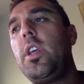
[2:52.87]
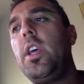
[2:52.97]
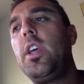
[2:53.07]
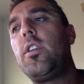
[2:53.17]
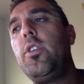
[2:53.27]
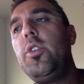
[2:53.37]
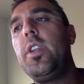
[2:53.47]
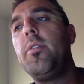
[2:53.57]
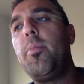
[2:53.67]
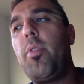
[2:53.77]
included
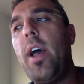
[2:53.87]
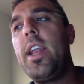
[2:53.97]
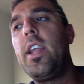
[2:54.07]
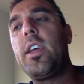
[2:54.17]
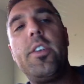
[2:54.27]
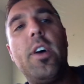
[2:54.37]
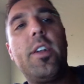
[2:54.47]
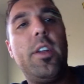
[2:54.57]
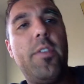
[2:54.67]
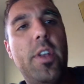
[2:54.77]
in the planning and
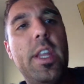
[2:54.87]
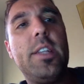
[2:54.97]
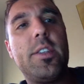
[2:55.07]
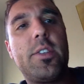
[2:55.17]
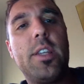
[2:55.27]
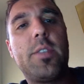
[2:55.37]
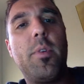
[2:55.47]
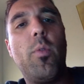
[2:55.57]
conducting of the needs assessment?